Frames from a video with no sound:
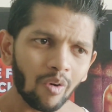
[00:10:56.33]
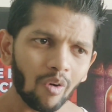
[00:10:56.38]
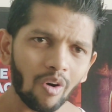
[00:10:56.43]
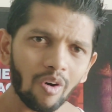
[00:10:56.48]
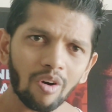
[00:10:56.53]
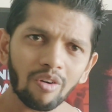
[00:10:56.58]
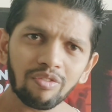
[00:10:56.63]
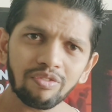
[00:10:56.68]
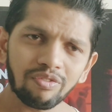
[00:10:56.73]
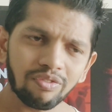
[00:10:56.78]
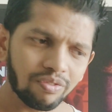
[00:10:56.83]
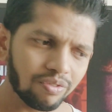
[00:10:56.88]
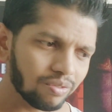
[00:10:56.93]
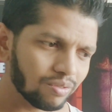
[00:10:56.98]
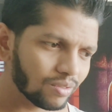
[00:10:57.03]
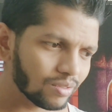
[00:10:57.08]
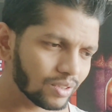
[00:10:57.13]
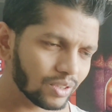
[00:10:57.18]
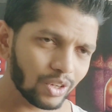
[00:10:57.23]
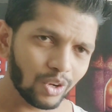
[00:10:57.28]
of
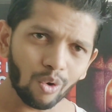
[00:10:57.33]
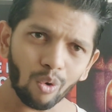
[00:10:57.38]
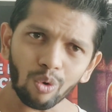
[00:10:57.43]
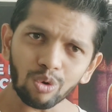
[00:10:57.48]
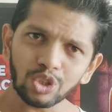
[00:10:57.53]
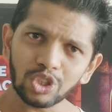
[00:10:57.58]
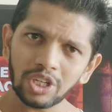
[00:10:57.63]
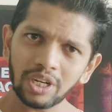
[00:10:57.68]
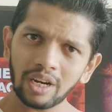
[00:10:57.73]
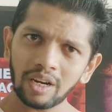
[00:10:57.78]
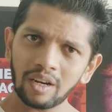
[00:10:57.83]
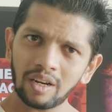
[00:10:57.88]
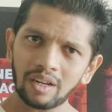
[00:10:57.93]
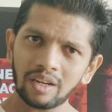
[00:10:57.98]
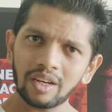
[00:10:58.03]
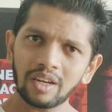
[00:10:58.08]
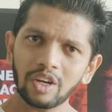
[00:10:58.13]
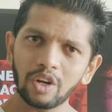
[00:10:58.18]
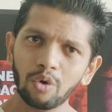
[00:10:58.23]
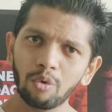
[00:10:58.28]
coaching
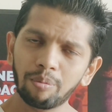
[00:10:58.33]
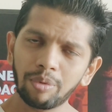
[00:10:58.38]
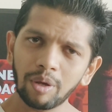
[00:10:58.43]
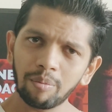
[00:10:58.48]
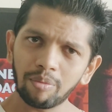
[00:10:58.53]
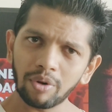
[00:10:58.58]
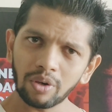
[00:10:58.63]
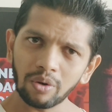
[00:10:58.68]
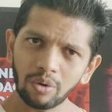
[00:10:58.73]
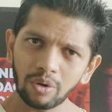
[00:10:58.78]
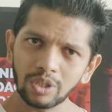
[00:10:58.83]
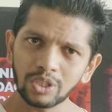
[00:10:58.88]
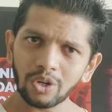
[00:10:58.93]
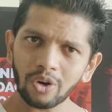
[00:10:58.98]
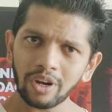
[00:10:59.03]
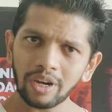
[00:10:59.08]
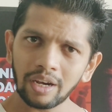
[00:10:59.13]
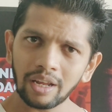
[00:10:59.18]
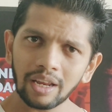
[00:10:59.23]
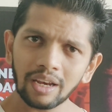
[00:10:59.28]
new people who
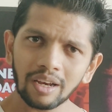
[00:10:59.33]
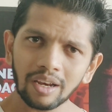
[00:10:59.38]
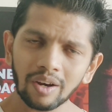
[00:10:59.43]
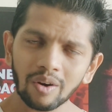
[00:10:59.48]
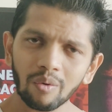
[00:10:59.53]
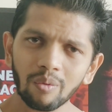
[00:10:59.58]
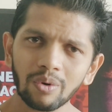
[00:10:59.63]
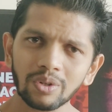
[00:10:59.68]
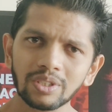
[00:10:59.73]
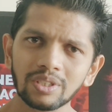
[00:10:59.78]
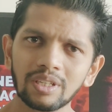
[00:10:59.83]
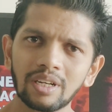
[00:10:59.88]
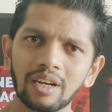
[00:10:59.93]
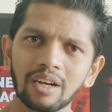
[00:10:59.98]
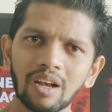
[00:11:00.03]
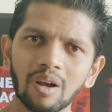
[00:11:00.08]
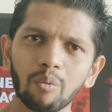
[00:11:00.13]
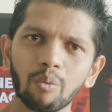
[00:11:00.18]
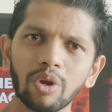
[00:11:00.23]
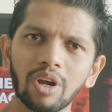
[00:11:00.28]
join in was a
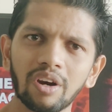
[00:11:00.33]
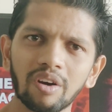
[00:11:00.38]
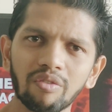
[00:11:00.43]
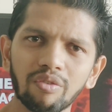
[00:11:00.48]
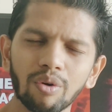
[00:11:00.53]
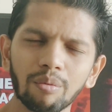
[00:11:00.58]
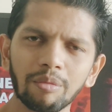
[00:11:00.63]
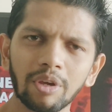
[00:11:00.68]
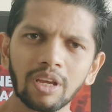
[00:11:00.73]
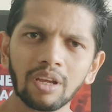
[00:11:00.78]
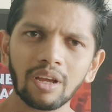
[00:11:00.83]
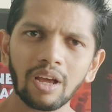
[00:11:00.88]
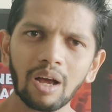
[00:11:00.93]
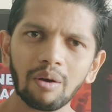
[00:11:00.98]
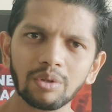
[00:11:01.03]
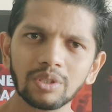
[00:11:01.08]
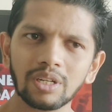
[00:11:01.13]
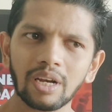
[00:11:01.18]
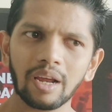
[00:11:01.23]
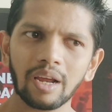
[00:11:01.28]
little weird for me. I was